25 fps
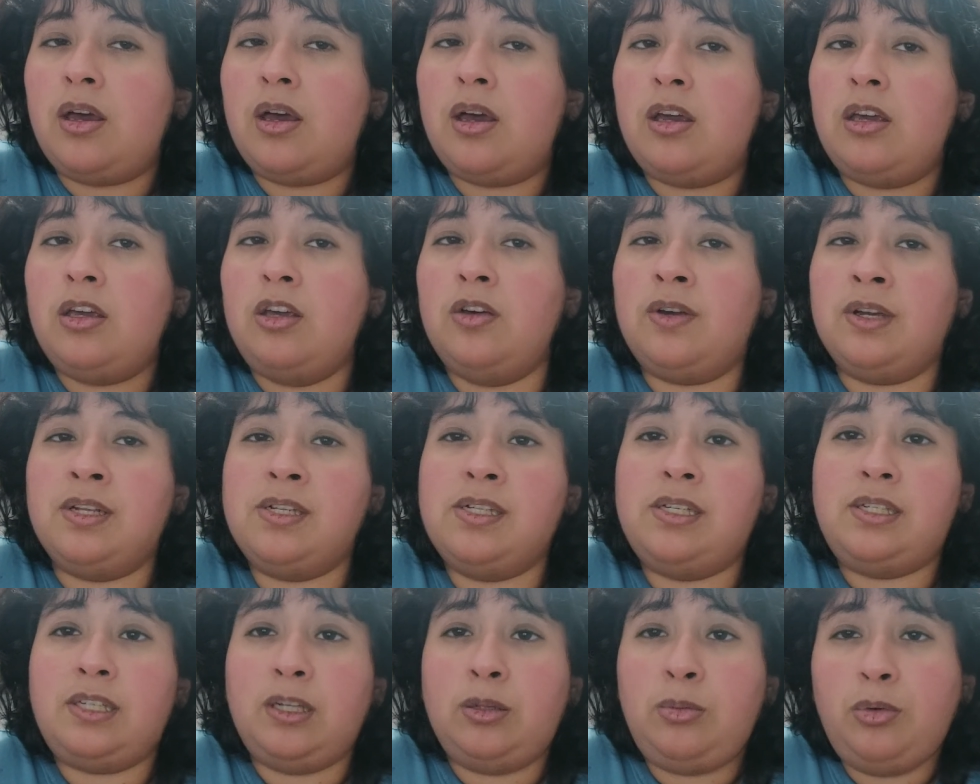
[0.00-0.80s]
You can
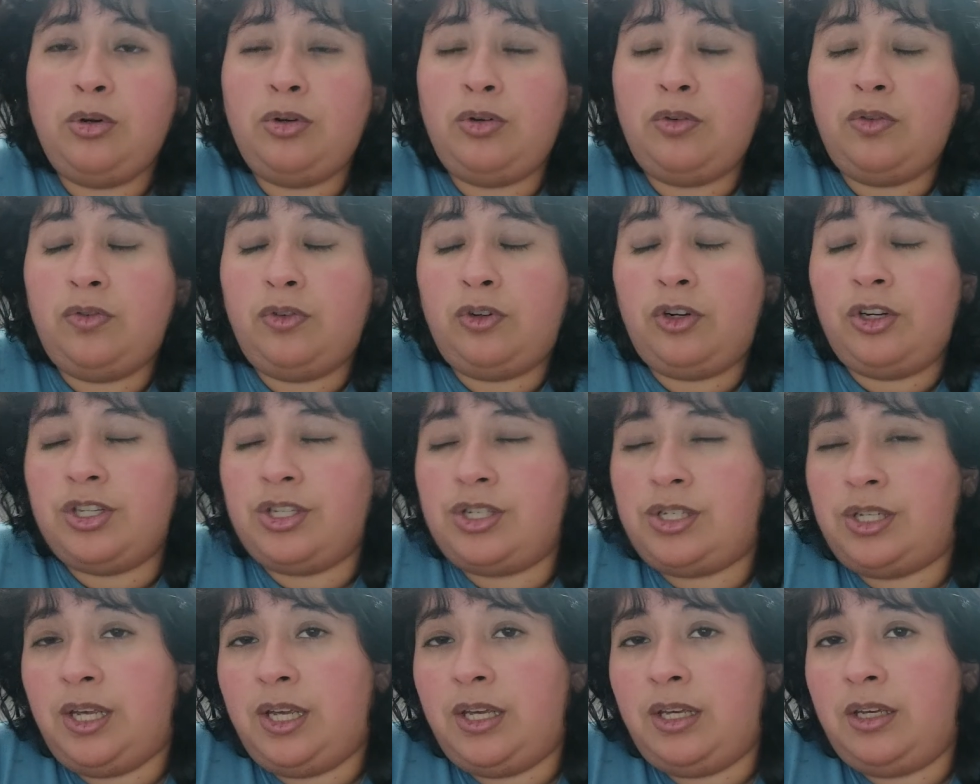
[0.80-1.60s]
still move or
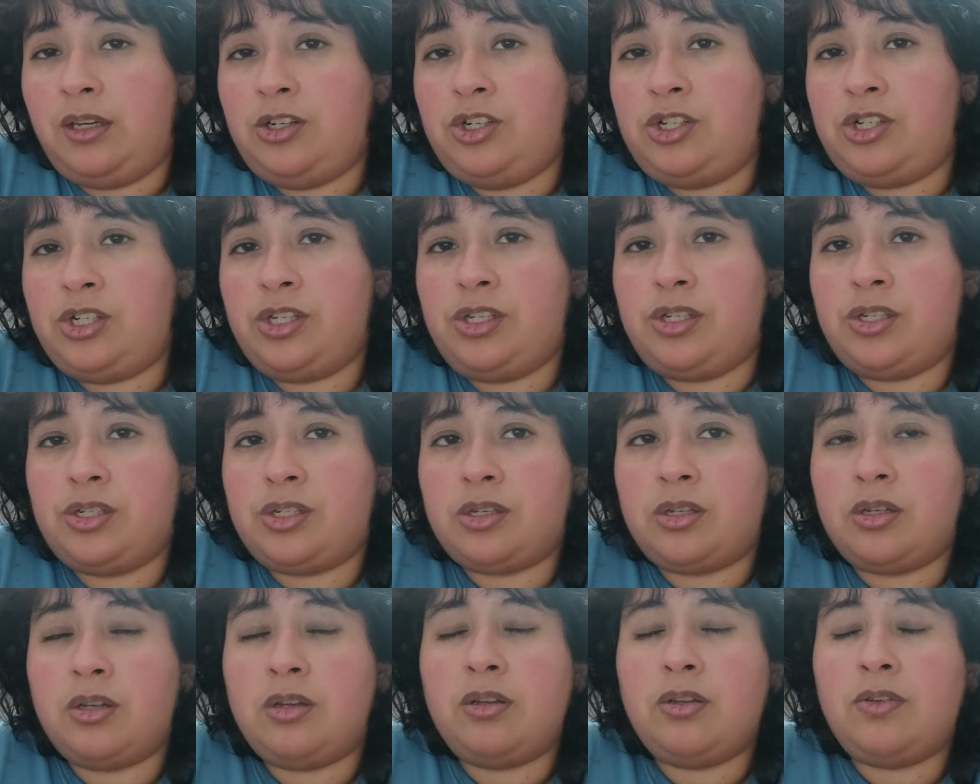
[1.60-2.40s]
sing,
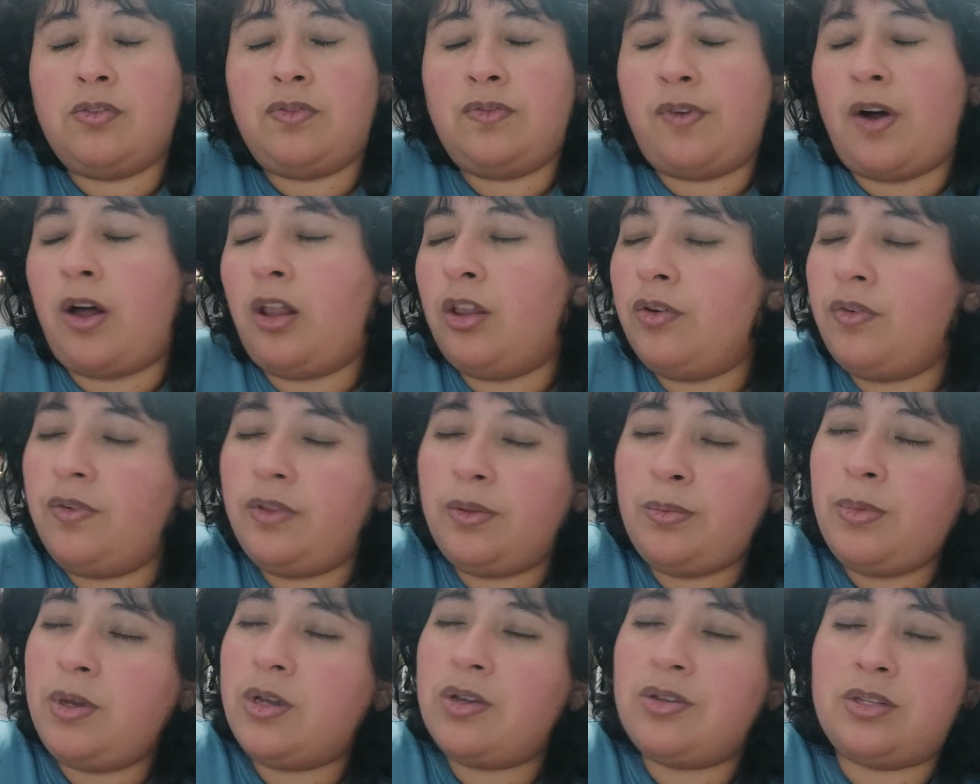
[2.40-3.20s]
just follow
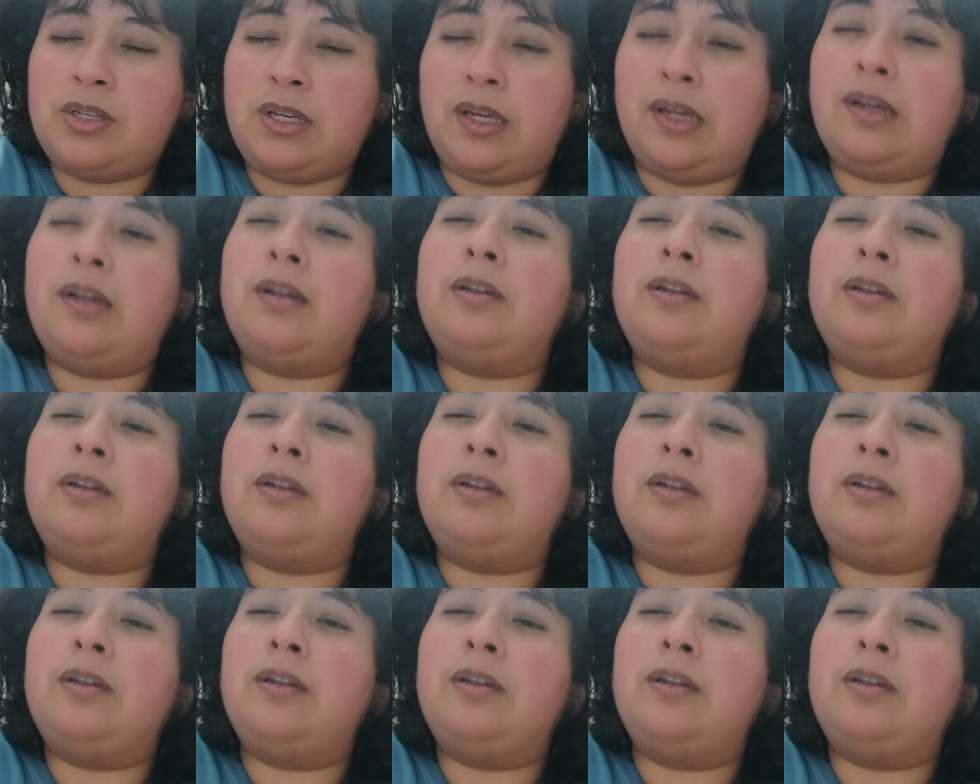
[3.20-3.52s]
the music.